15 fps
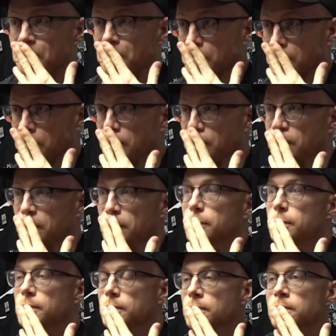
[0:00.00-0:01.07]
that's why
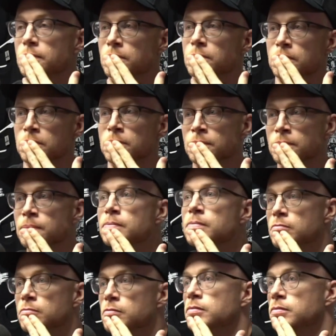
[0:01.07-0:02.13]
we have full
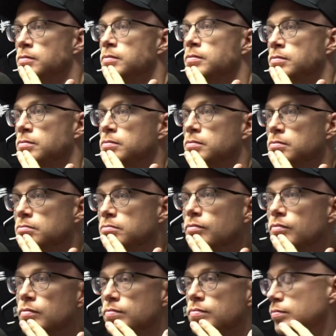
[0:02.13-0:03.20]
stacks. That's why they were
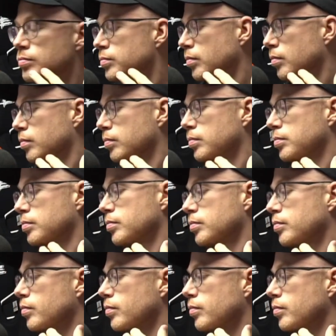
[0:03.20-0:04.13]
created, was for full tone.